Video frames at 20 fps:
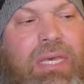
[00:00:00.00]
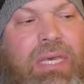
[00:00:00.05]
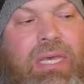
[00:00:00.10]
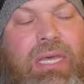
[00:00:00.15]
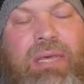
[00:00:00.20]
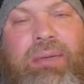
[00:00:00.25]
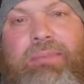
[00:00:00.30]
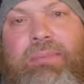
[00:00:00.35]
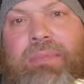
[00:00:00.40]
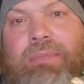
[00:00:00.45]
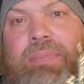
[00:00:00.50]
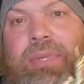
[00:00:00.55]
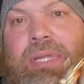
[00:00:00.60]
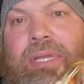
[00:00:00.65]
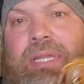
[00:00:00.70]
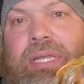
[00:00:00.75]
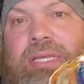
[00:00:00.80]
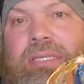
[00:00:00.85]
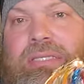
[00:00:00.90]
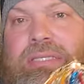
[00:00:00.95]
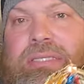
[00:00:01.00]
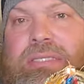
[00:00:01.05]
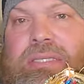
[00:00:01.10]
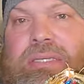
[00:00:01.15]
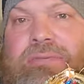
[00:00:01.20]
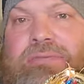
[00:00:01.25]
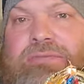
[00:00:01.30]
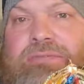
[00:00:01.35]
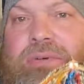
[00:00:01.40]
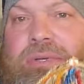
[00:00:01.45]
um, but
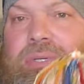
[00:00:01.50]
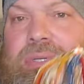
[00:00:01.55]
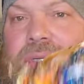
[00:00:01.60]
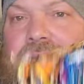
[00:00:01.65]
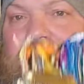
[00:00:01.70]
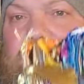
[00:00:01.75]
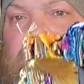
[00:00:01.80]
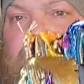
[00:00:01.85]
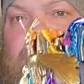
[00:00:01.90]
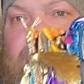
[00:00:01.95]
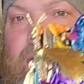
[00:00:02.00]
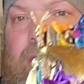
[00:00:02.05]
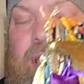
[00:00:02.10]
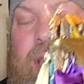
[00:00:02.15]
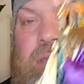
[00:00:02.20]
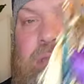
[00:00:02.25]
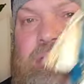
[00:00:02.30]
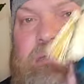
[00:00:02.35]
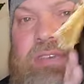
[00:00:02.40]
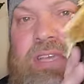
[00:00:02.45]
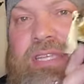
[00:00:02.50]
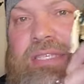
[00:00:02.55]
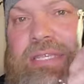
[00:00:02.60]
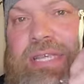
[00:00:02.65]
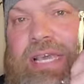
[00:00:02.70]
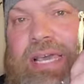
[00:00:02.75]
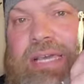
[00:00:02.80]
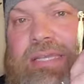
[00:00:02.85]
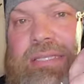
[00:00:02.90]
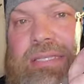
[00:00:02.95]
it's full and
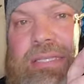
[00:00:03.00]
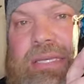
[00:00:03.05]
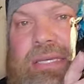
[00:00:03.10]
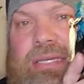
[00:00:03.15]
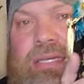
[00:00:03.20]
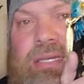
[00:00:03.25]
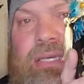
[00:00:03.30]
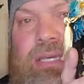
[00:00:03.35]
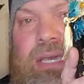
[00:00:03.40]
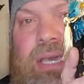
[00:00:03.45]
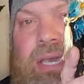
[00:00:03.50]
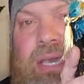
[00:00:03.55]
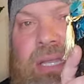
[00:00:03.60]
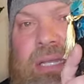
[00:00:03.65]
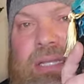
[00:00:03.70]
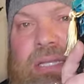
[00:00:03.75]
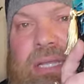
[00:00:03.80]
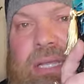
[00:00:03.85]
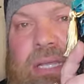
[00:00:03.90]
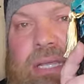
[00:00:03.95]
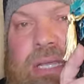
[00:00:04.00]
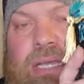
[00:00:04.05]
fantastic. And